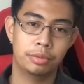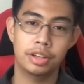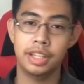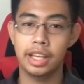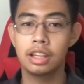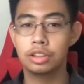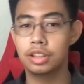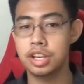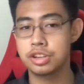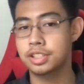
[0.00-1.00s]
We're taking
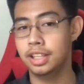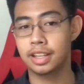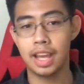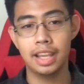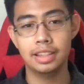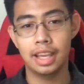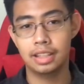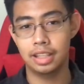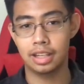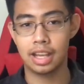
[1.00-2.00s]
donations in kind
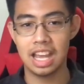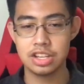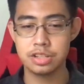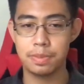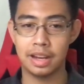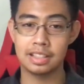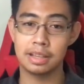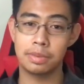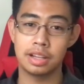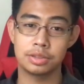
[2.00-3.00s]
and in cash para
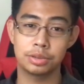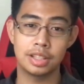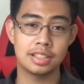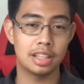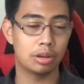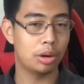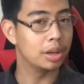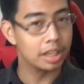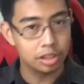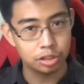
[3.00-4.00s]
sa mga students na
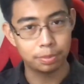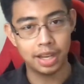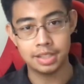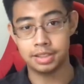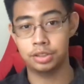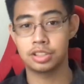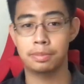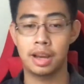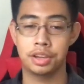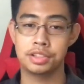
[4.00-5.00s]
nawawala na ng supplies dito
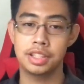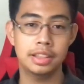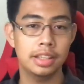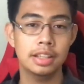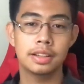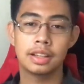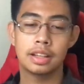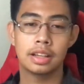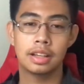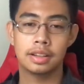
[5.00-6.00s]
sa Baguio City.
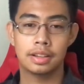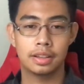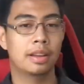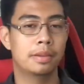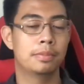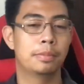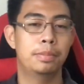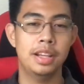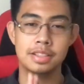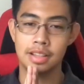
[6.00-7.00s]

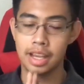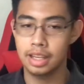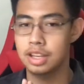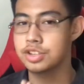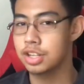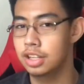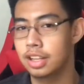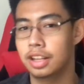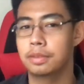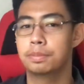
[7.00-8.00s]
Please like and share
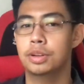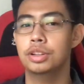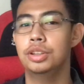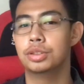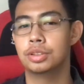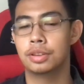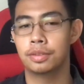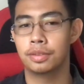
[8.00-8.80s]
na rin po yung